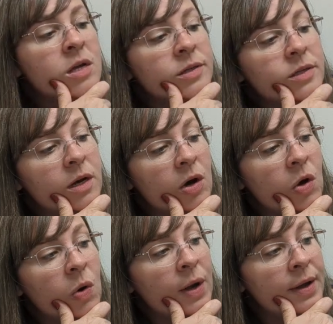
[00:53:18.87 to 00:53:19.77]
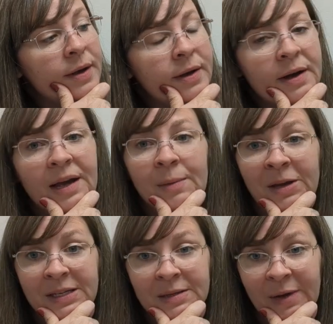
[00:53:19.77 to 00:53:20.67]
So I
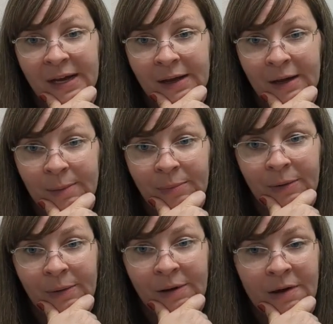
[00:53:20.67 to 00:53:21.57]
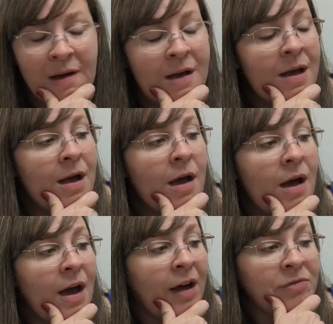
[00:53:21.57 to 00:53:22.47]
picked it back up
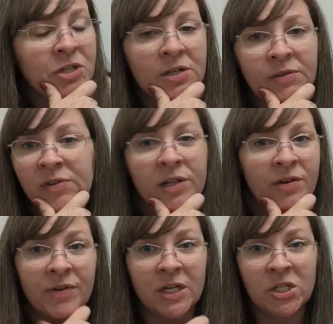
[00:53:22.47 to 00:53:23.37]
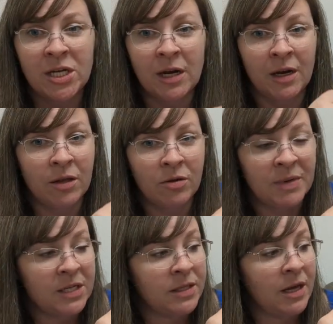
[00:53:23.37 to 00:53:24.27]
after fully finishing another
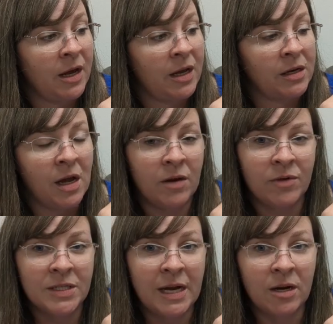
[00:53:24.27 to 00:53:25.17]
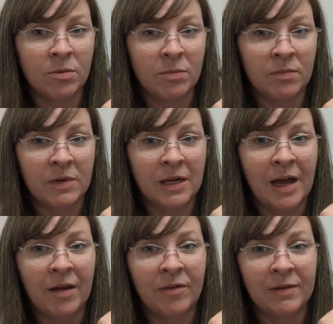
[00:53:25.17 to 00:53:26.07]
piece that had kind of a tighter,
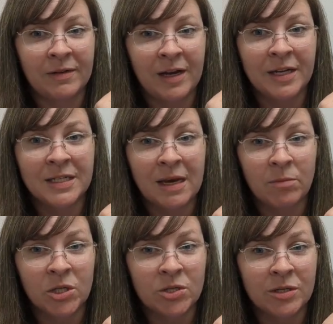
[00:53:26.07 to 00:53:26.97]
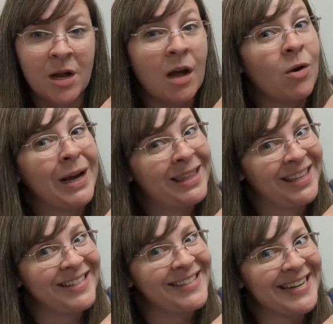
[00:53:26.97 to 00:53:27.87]
have a, a tight margin, not quite
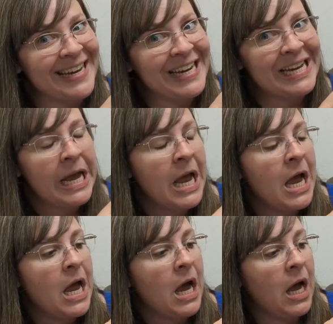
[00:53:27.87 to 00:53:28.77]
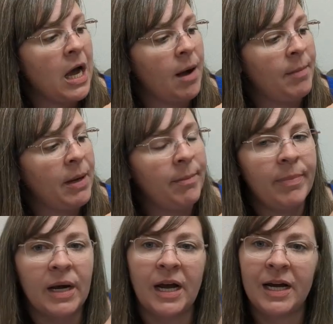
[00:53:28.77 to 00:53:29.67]
this tight. Um,
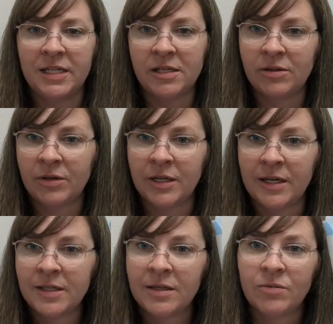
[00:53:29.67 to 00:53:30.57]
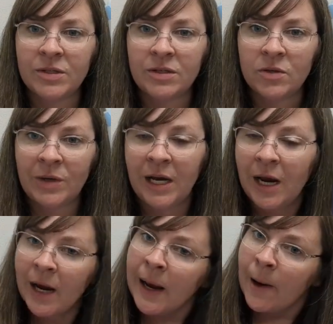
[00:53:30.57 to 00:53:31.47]
but I didn't realize it was a
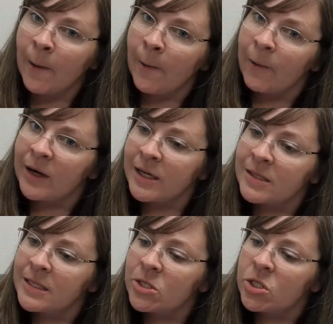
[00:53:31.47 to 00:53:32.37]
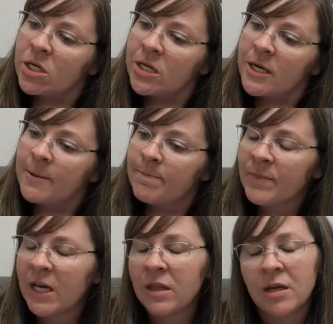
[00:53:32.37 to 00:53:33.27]
28 count when I stitched on it.
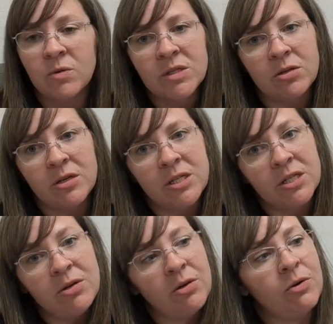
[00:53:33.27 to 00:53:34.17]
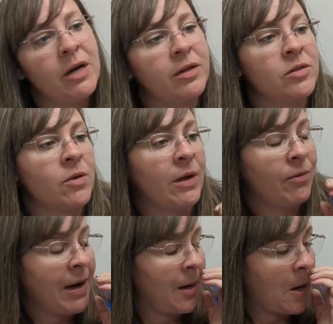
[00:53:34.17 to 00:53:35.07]
I thought it was 32 and so I
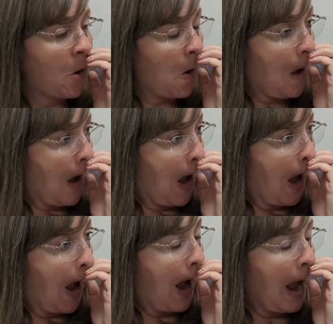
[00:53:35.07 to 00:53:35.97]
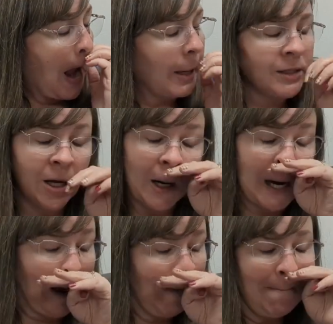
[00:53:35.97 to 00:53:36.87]
ran out
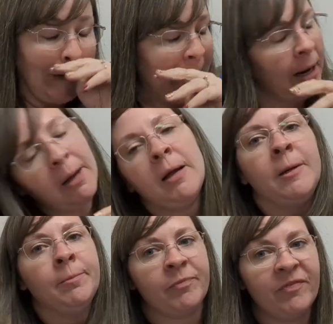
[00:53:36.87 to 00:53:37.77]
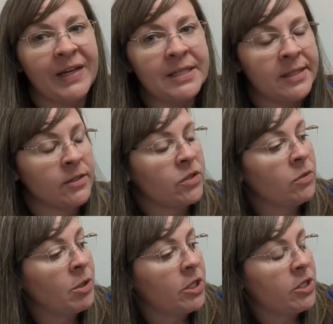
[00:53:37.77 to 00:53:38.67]
sorry. My face is
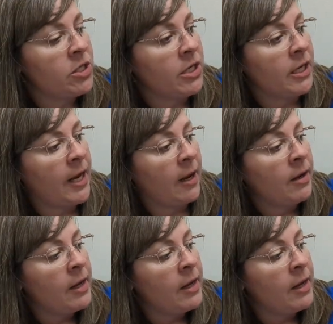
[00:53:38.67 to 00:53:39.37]
super itchy today.